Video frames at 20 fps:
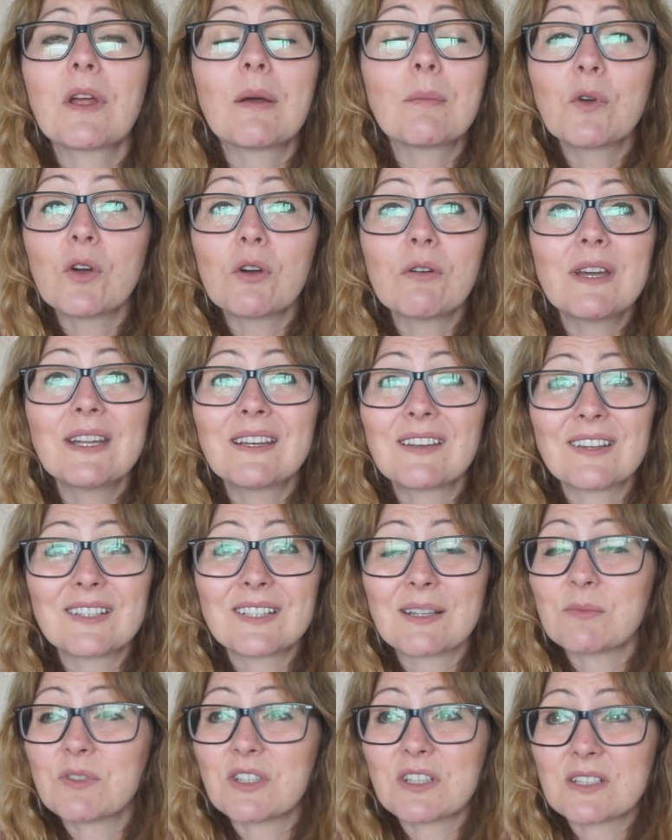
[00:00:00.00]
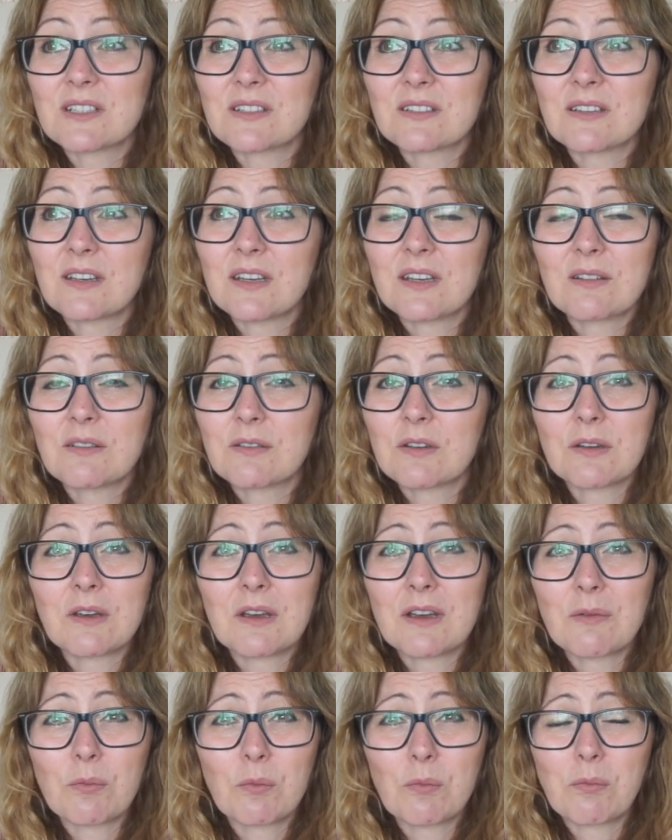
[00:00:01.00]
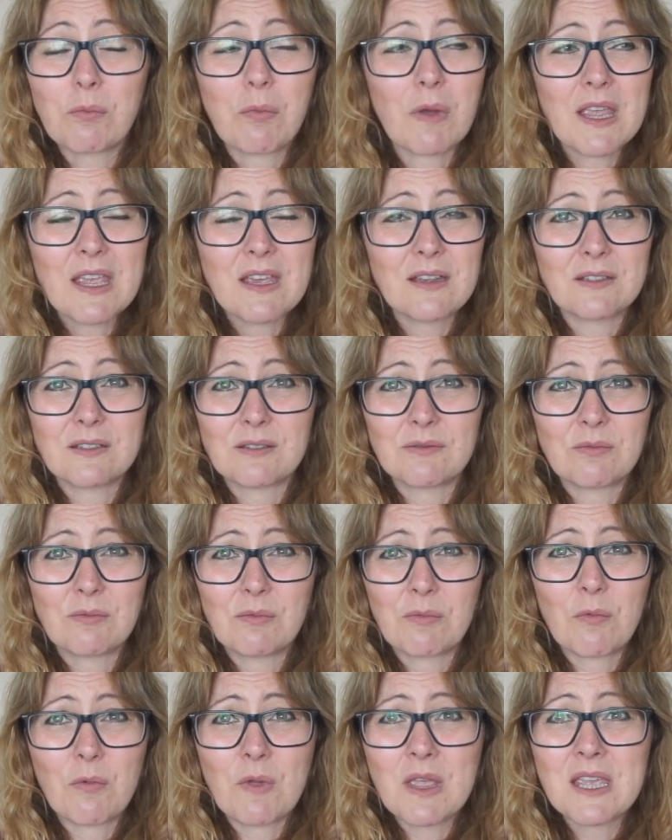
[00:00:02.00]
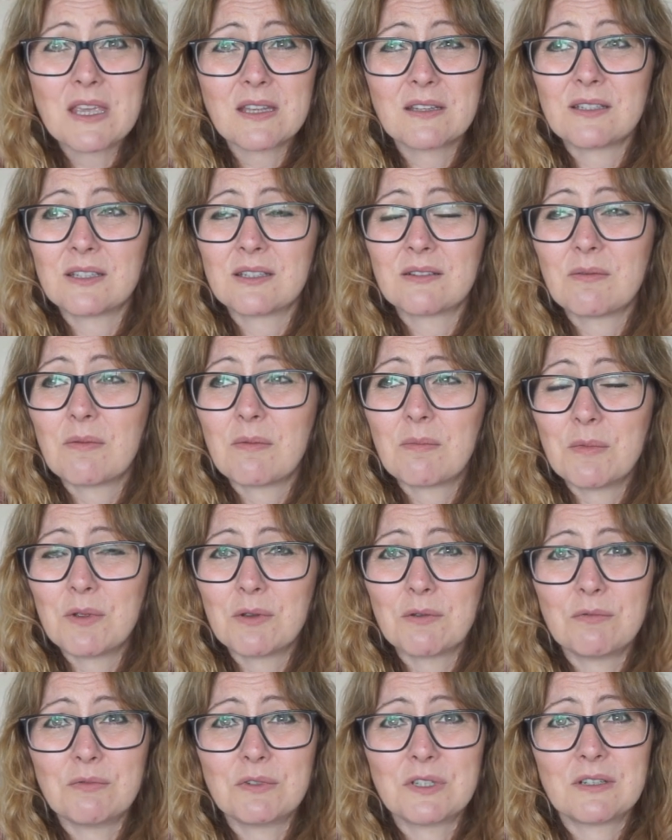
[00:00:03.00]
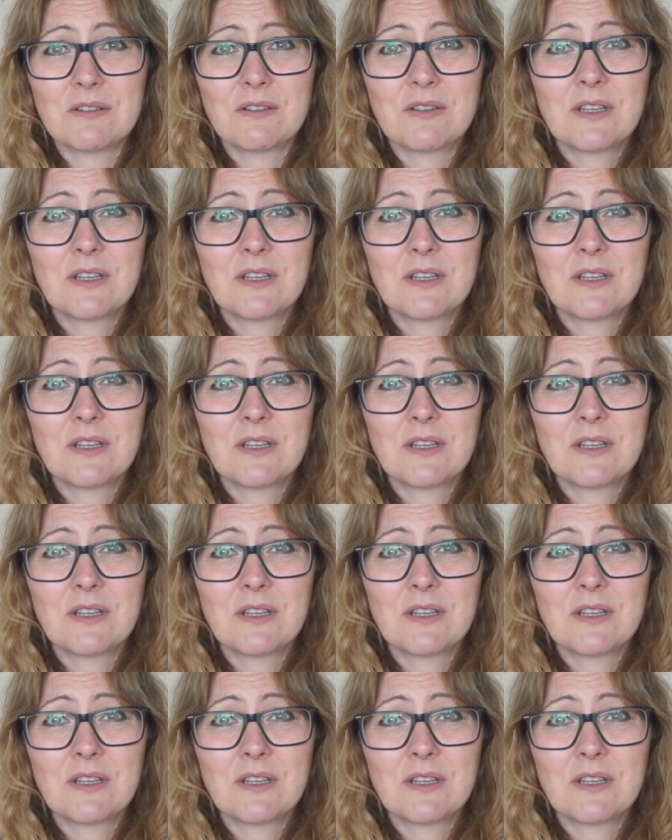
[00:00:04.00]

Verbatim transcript: I'm going because I'm just in, in a weird, weird mood.